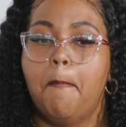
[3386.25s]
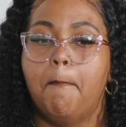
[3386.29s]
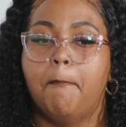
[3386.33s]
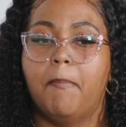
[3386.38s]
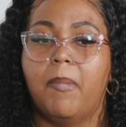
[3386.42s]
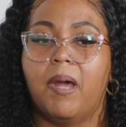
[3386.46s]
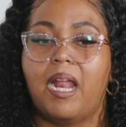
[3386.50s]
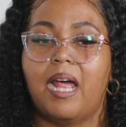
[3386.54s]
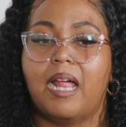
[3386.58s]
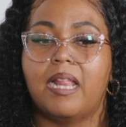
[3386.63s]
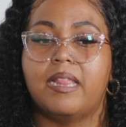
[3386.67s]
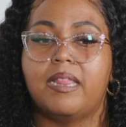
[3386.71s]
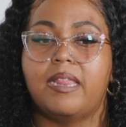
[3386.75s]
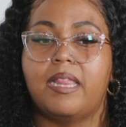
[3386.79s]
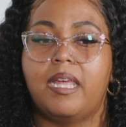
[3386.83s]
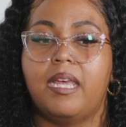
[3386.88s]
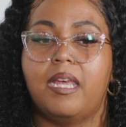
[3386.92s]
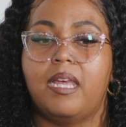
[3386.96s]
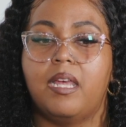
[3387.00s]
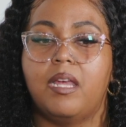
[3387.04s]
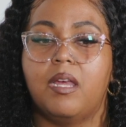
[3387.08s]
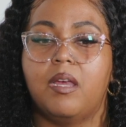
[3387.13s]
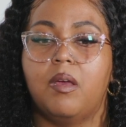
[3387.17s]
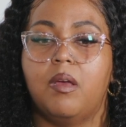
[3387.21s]
But I
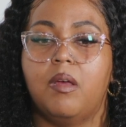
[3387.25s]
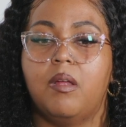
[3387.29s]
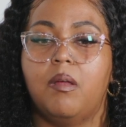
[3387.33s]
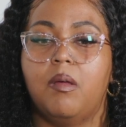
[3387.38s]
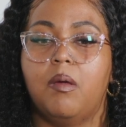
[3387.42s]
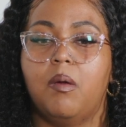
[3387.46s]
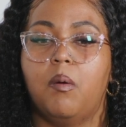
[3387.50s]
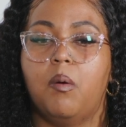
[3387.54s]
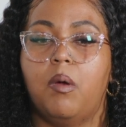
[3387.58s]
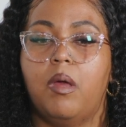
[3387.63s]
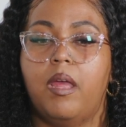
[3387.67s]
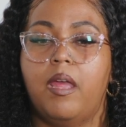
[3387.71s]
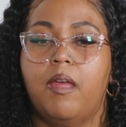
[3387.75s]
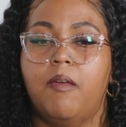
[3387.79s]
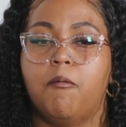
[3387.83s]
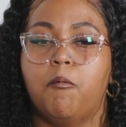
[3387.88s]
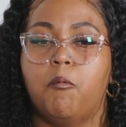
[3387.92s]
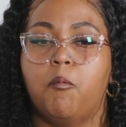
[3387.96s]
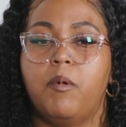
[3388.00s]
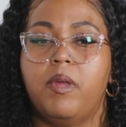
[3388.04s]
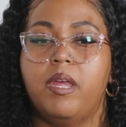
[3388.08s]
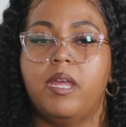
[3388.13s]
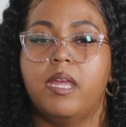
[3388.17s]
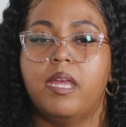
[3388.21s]
think if
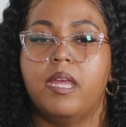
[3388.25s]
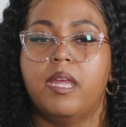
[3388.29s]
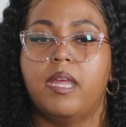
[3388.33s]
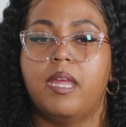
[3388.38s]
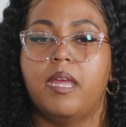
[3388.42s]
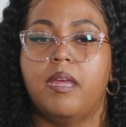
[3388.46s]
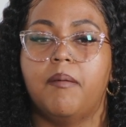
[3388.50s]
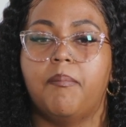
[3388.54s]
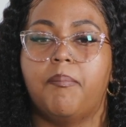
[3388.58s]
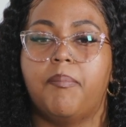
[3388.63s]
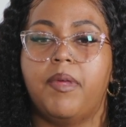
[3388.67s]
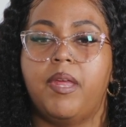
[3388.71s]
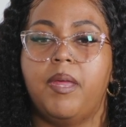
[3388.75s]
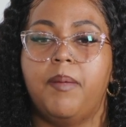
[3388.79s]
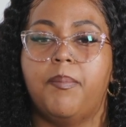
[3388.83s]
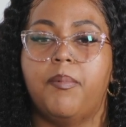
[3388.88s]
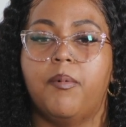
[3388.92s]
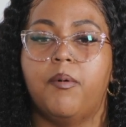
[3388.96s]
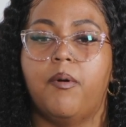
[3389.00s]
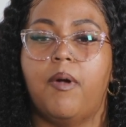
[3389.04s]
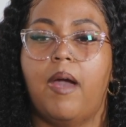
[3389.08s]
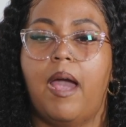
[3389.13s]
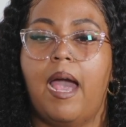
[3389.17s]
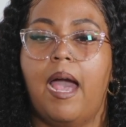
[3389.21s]
we can get
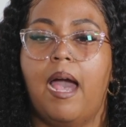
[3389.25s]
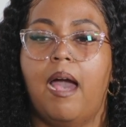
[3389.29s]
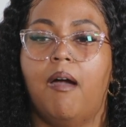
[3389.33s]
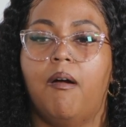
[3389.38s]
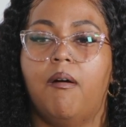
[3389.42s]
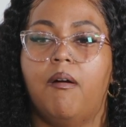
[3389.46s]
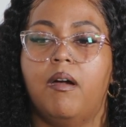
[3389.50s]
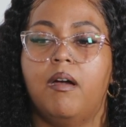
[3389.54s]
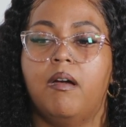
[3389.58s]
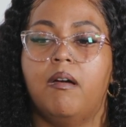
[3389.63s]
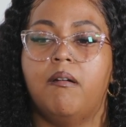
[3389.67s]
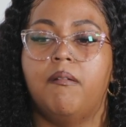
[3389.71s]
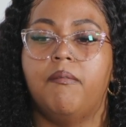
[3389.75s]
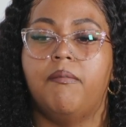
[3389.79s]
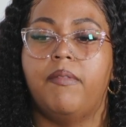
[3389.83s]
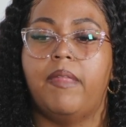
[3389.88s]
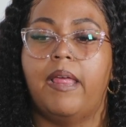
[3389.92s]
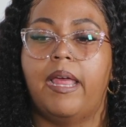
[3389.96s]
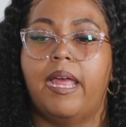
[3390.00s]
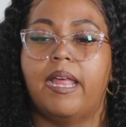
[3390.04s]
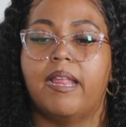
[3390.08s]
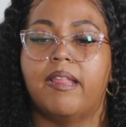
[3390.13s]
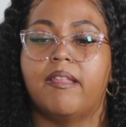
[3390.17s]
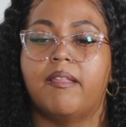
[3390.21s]
people out of
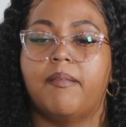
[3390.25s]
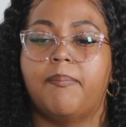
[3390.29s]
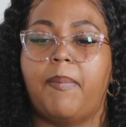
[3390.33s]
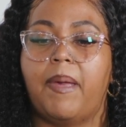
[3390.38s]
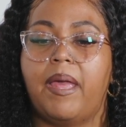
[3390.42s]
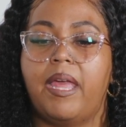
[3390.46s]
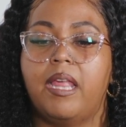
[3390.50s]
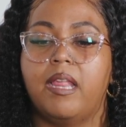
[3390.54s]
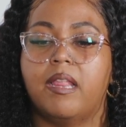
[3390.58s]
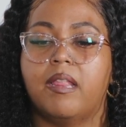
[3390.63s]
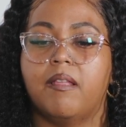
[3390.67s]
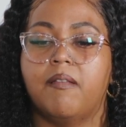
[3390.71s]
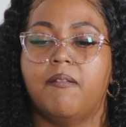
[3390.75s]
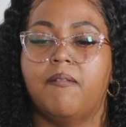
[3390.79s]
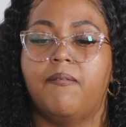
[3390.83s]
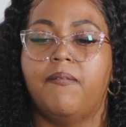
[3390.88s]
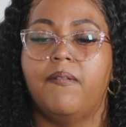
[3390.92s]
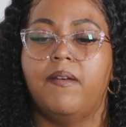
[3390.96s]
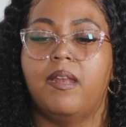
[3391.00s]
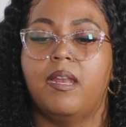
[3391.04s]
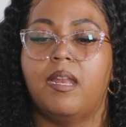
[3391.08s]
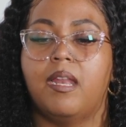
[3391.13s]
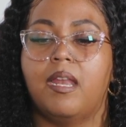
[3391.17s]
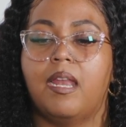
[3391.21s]
that space of
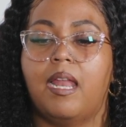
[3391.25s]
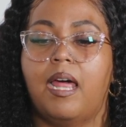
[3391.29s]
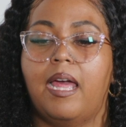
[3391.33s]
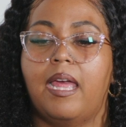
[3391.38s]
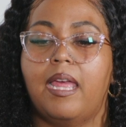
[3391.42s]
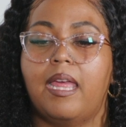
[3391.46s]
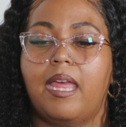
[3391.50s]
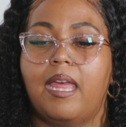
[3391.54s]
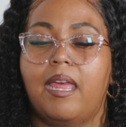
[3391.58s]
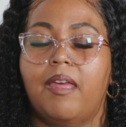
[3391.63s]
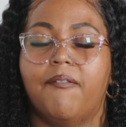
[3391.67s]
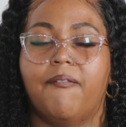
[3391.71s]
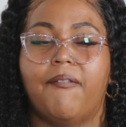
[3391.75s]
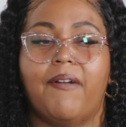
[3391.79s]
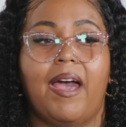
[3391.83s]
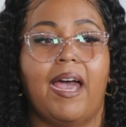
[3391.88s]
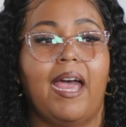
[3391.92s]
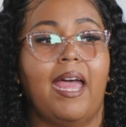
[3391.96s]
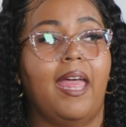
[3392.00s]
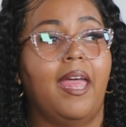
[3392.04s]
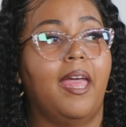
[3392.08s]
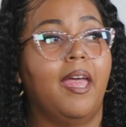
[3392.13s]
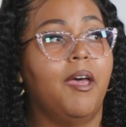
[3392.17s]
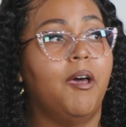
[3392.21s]
feeling like, if
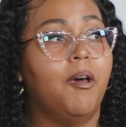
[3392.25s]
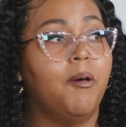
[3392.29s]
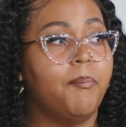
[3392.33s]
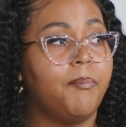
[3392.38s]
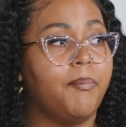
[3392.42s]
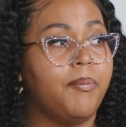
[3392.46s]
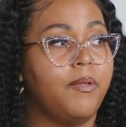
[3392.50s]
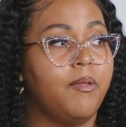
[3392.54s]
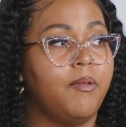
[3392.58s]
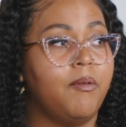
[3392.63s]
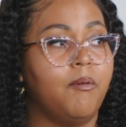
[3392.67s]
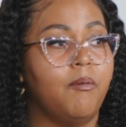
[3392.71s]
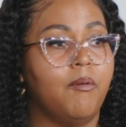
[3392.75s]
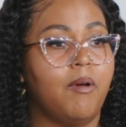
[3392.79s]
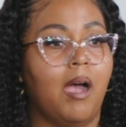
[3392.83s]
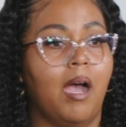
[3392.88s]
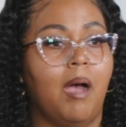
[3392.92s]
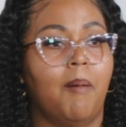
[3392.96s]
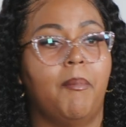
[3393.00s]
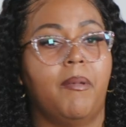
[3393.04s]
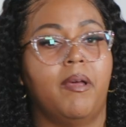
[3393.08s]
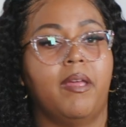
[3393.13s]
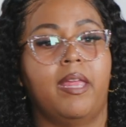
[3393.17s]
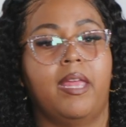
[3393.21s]
I help you,
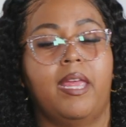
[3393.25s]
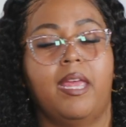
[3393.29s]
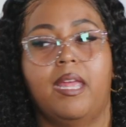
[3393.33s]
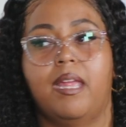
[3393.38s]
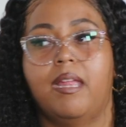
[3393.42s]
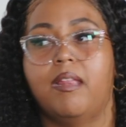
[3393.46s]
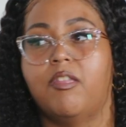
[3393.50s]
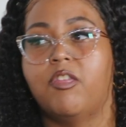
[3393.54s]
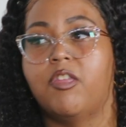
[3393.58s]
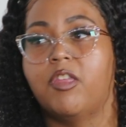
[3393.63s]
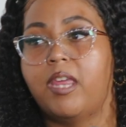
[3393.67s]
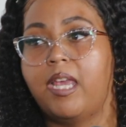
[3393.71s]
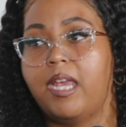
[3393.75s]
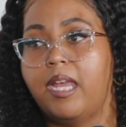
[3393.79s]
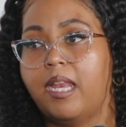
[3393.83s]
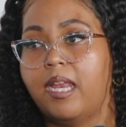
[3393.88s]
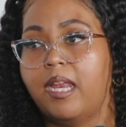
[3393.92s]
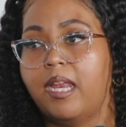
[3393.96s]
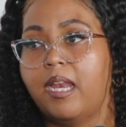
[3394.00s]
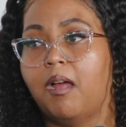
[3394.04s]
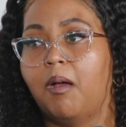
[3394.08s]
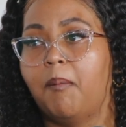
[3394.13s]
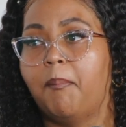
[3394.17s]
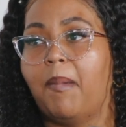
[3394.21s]
I'm gonna get
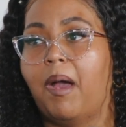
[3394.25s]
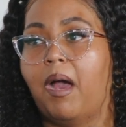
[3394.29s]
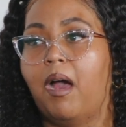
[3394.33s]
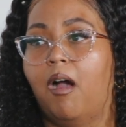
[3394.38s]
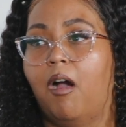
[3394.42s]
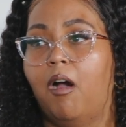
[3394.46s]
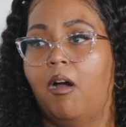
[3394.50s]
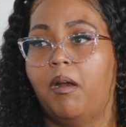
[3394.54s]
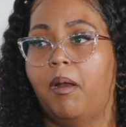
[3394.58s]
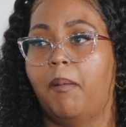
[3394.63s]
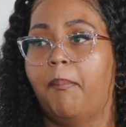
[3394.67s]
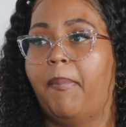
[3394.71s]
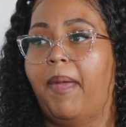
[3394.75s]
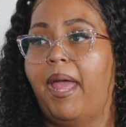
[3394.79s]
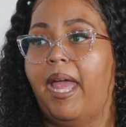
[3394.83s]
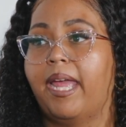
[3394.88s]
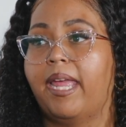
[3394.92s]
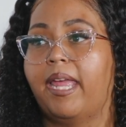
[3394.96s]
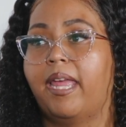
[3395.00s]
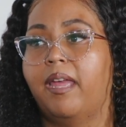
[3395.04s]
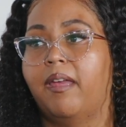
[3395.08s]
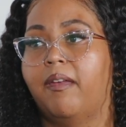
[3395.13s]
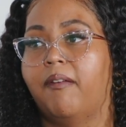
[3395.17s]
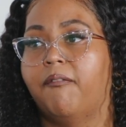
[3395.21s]
cheated on the
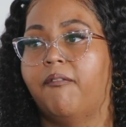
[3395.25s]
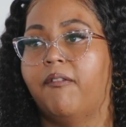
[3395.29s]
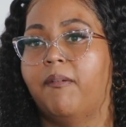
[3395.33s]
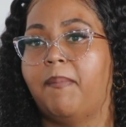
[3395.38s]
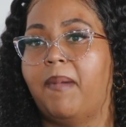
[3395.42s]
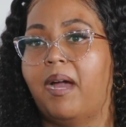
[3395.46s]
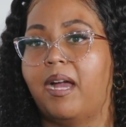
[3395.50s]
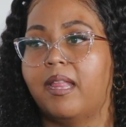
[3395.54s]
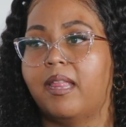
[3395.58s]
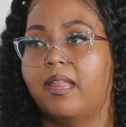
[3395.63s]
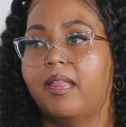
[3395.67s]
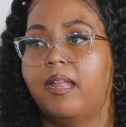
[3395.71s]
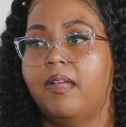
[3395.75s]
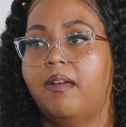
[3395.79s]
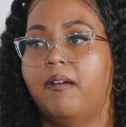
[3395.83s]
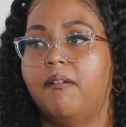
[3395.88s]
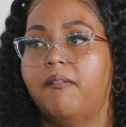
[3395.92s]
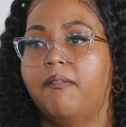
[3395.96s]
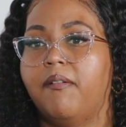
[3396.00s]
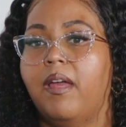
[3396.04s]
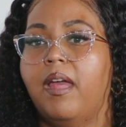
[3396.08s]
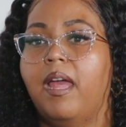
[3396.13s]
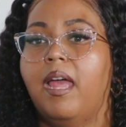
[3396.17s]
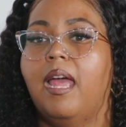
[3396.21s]
back end for
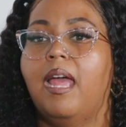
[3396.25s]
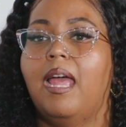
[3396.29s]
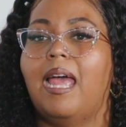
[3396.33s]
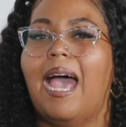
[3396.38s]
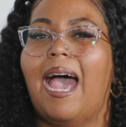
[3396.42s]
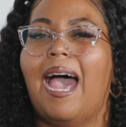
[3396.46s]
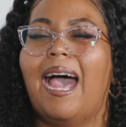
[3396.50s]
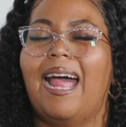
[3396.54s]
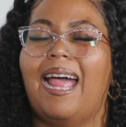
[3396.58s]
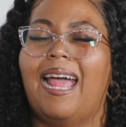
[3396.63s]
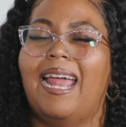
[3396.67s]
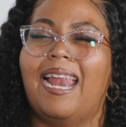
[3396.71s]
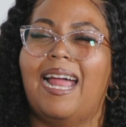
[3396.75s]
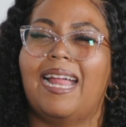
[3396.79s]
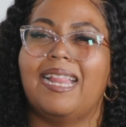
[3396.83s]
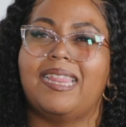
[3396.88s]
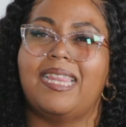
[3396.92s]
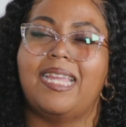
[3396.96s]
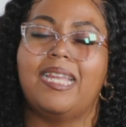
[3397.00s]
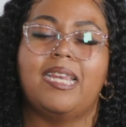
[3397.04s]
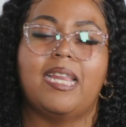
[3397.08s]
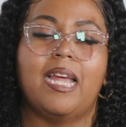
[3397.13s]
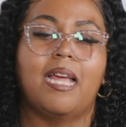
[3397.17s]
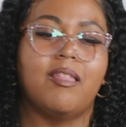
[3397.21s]
myself, and I
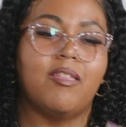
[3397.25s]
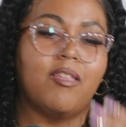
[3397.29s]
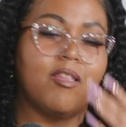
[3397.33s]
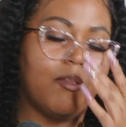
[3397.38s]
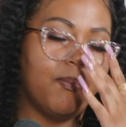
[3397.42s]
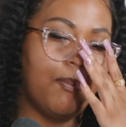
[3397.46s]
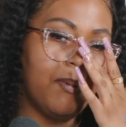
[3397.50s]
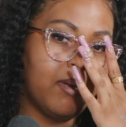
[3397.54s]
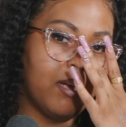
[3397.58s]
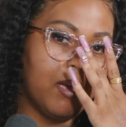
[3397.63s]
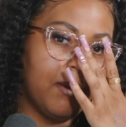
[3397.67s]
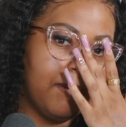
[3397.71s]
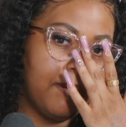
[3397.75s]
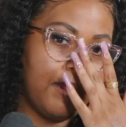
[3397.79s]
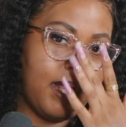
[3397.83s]
think that just becomes like,